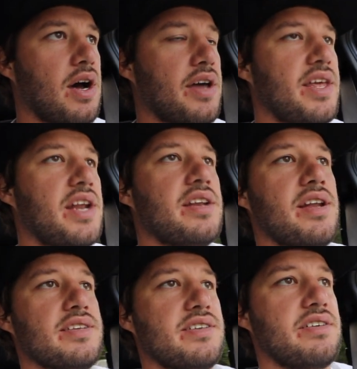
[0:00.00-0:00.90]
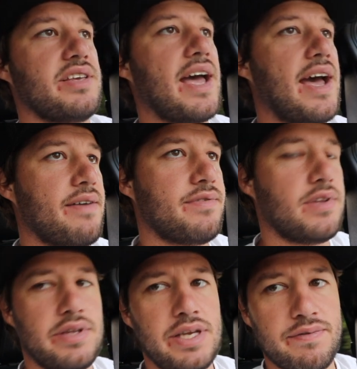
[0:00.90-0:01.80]
They didn't necessarily have
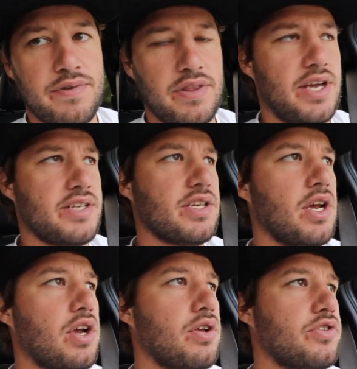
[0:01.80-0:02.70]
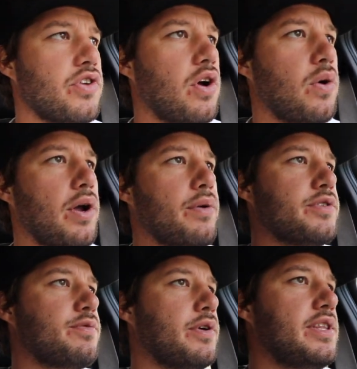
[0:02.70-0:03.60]
the lien for this, so it
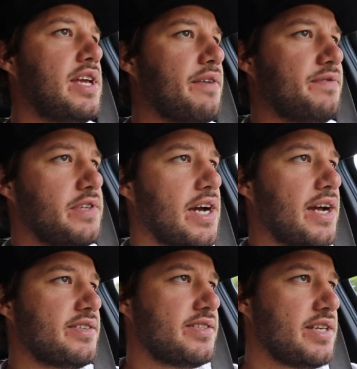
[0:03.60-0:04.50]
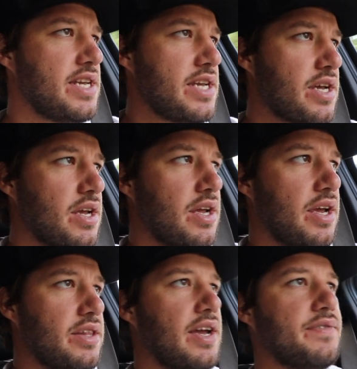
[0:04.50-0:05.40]
was with the FDIC,
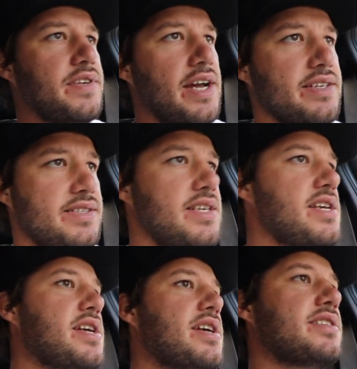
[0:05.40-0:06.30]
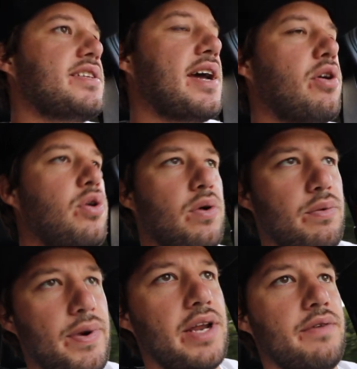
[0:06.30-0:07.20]
and the FDIC is now who
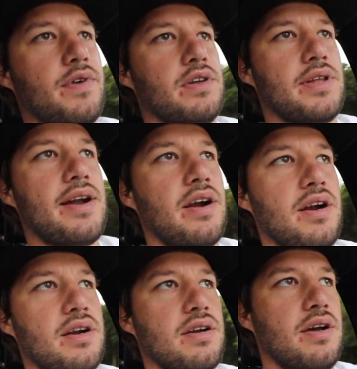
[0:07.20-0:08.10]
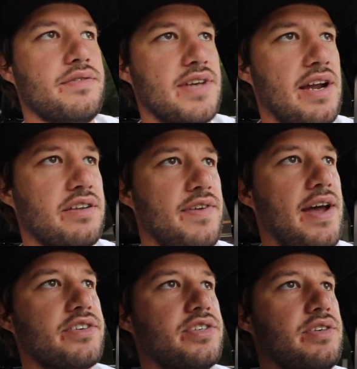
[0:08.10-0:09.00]
we're waiting for a letter of
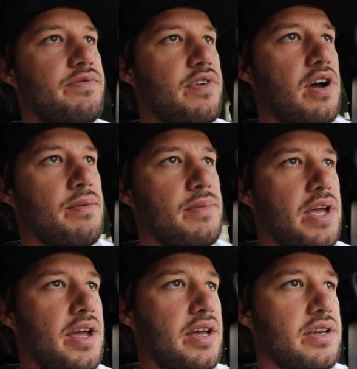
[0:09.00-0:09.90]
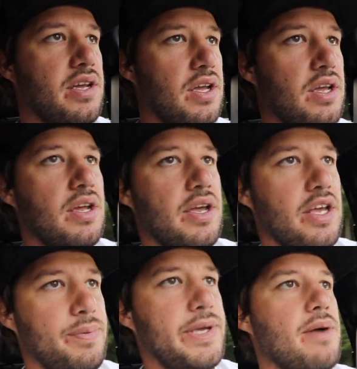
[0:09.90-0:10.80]
satisfaction from, and
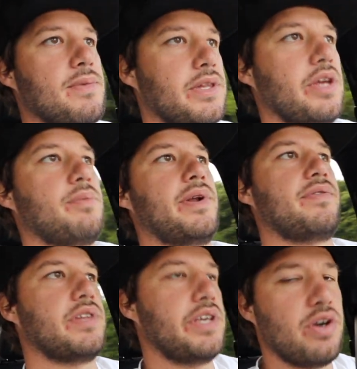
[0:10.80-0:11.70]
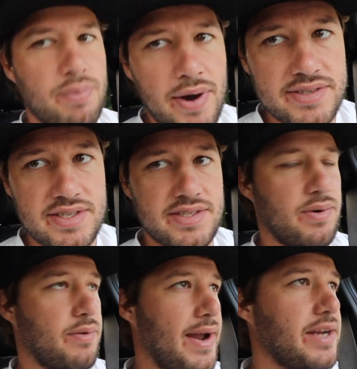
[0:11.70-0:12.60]
it'll become a little bit of a legal process that
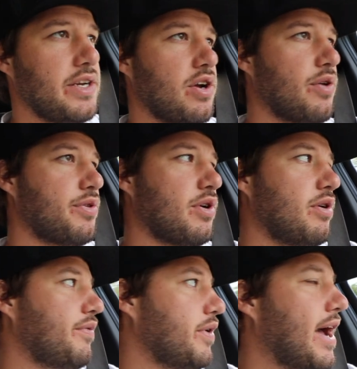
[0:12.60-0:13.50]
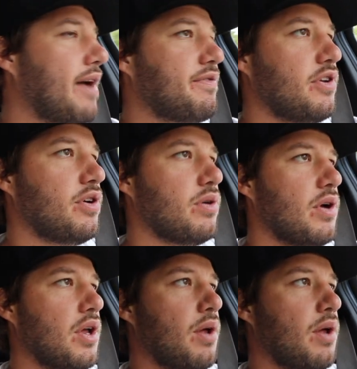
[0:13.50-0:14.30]
we're ready to go through if we have to.